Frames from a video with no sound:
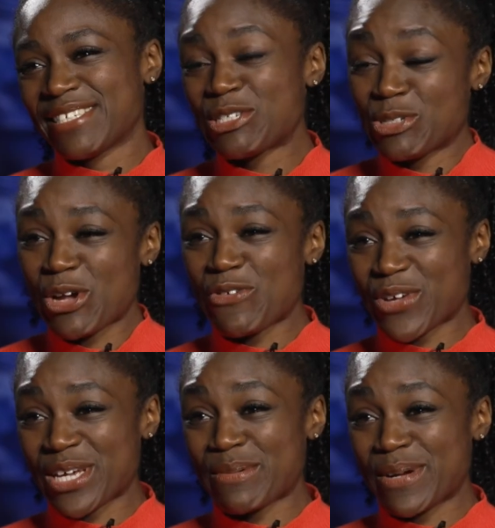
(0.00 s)
So you'd go for
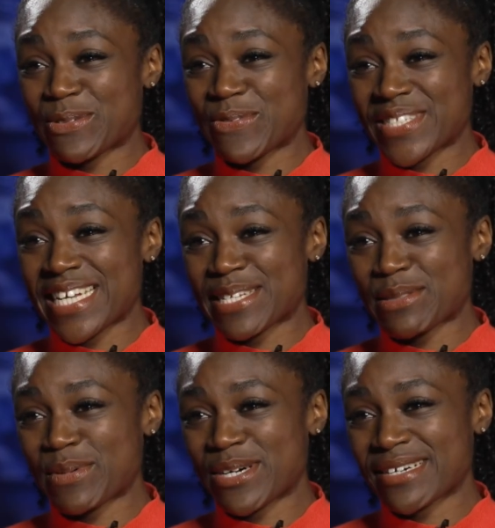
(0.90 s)
kickabouts with your dad in the
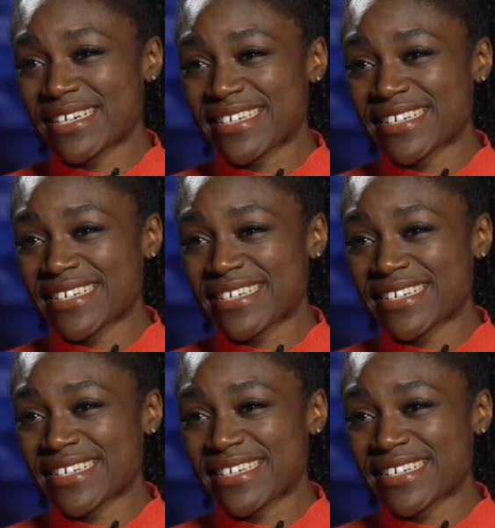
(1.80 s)
park?